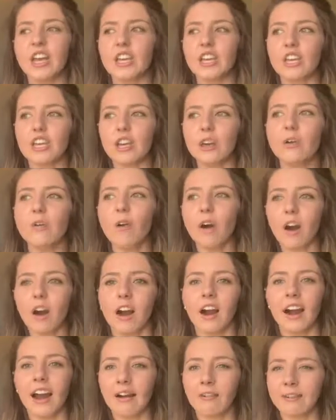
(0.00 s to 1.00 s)
You
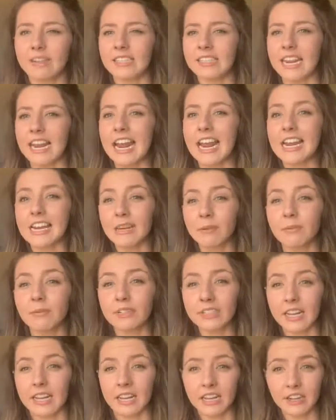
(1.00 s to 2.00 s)
are, I want to say
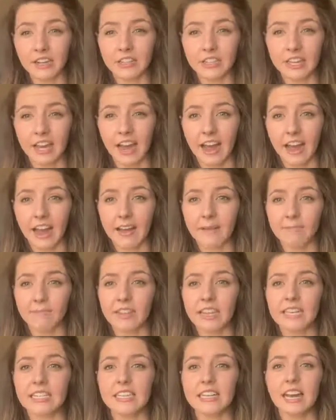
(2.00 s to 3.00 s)
80% of your time
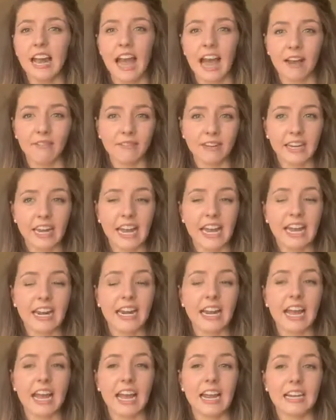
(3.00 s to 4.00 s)
is an advocate
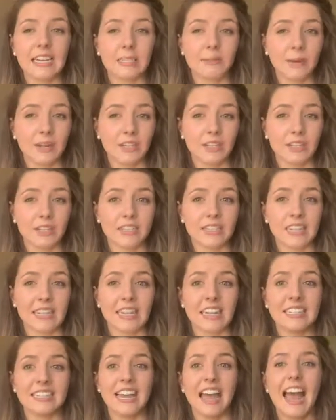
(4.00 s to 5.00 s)
and a specialist
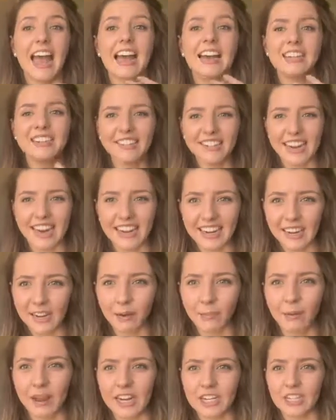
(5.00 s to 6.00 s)
that is educating
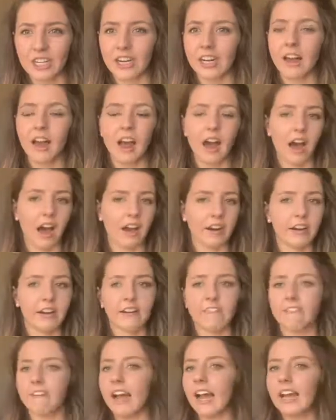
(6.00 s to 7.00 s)
your patient on a
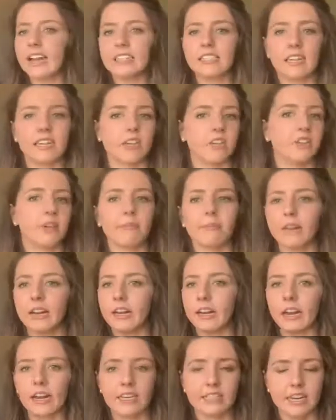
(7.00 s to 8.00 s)
device, on a
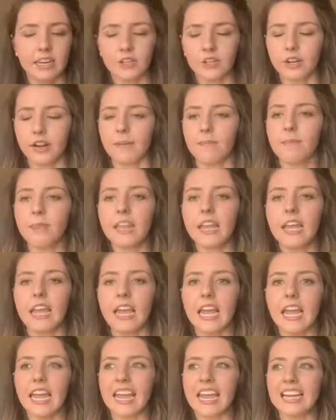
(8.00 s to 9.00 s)
treatment, etc.
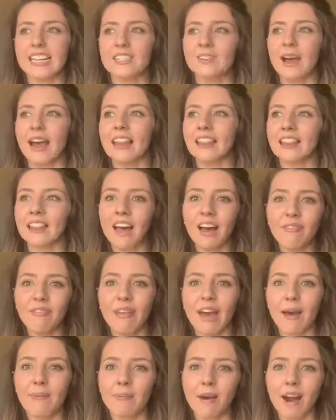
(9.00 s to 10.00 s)
And so I
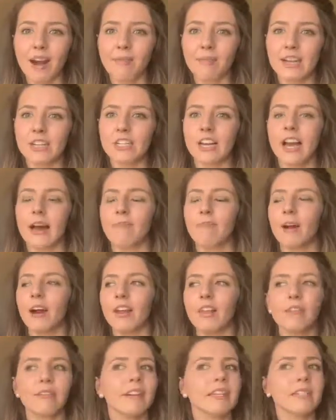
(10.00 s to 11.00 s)
love that part of my job.
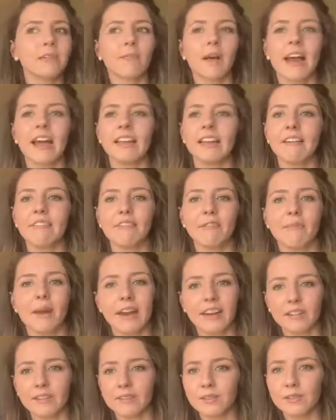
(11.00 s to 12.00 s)
Part of the reason why I left for
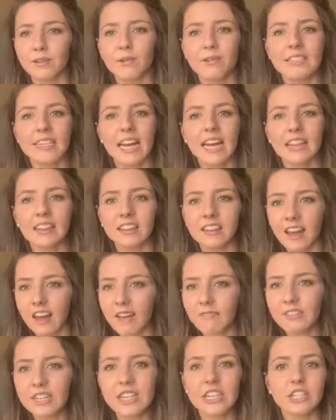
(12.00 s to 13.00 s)
medical school is I
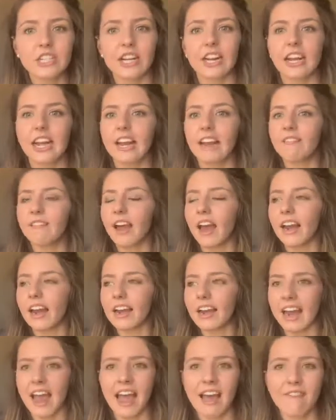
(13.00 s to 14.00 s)
love teaching and I've got
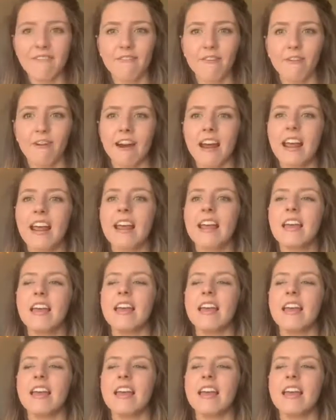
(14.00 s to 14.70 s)
a knack for it.